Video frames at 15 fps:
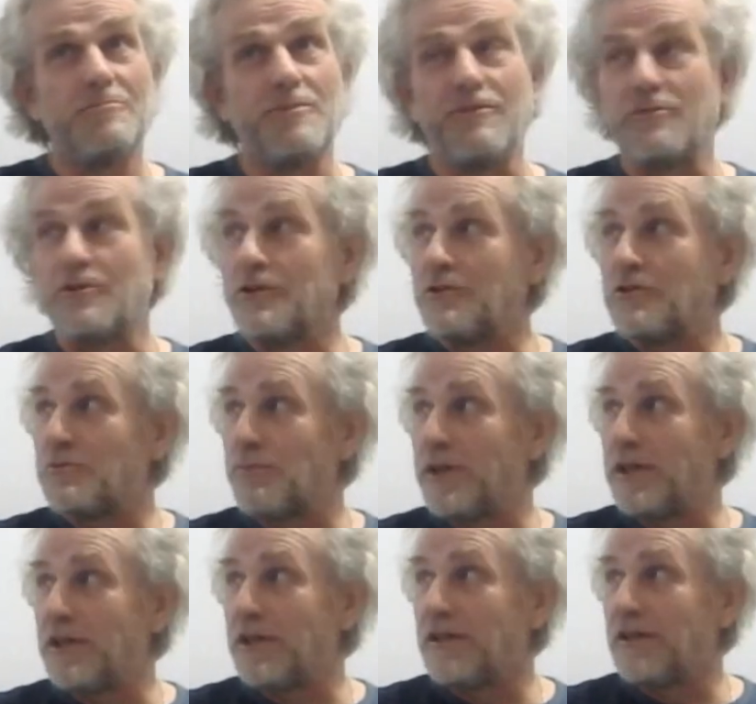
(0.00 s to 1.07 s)
before you
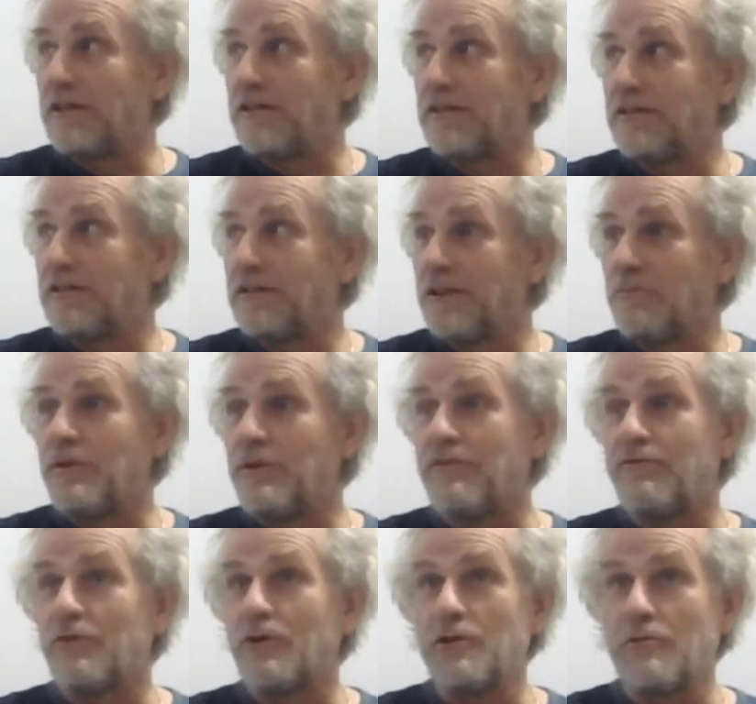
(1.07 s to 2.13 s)
speak,
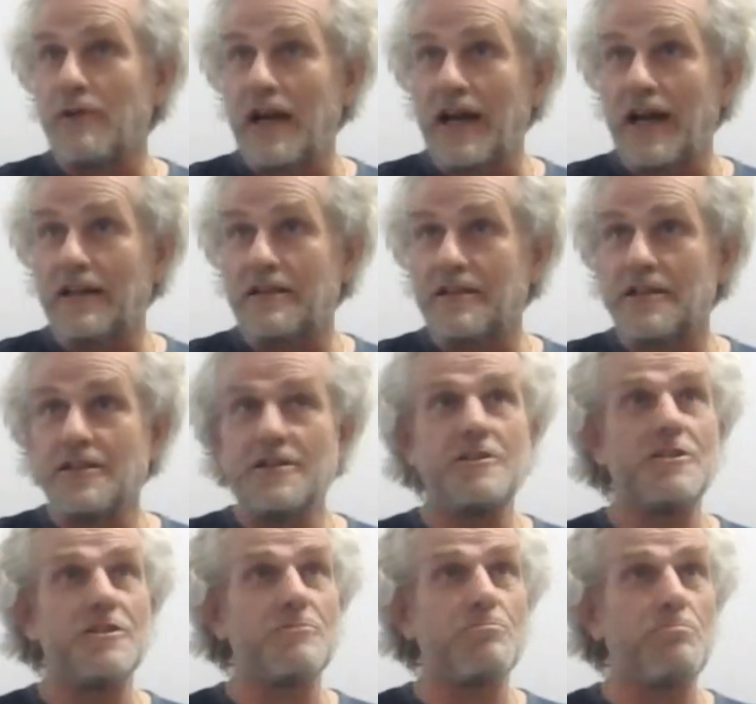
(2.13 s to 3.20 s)
before you act,
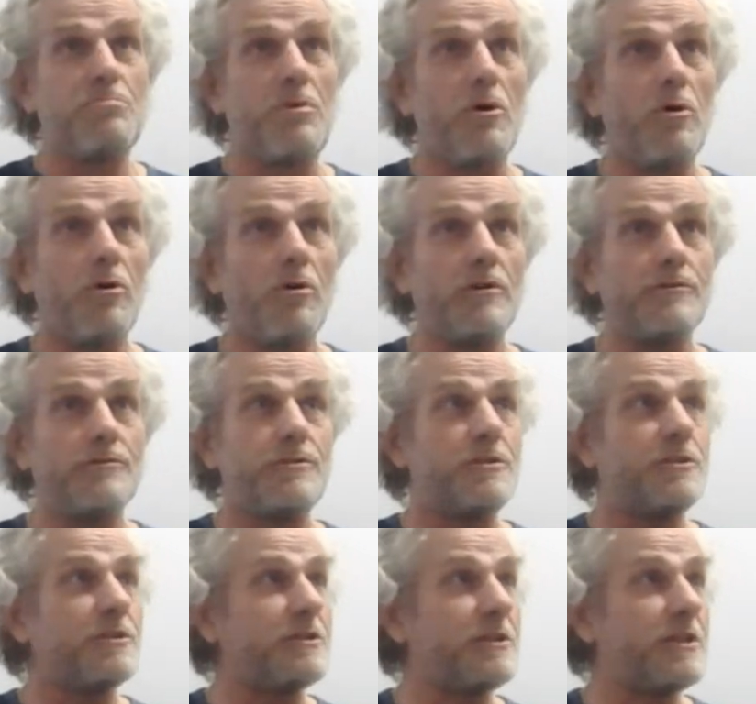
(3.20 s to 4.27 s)
just pause,
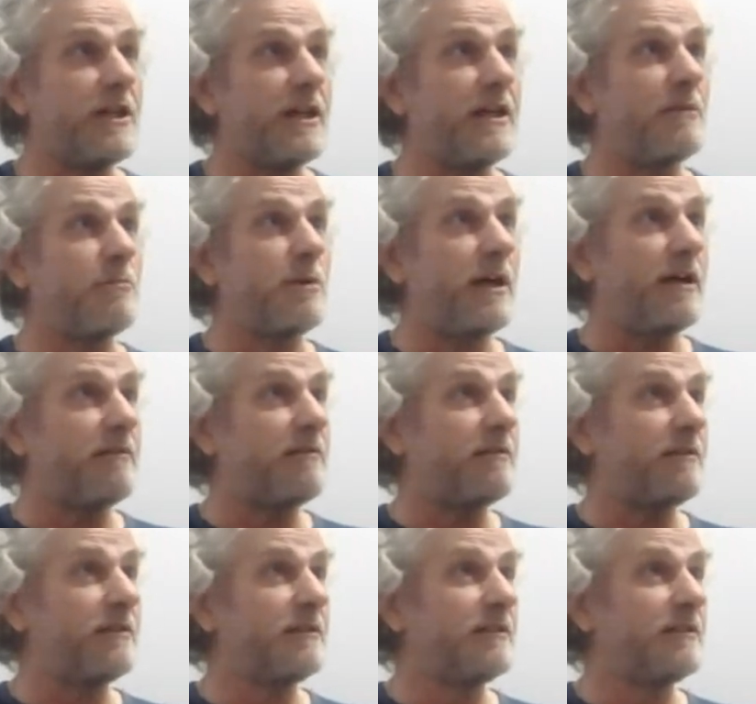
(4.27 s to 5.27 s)
just take a breath.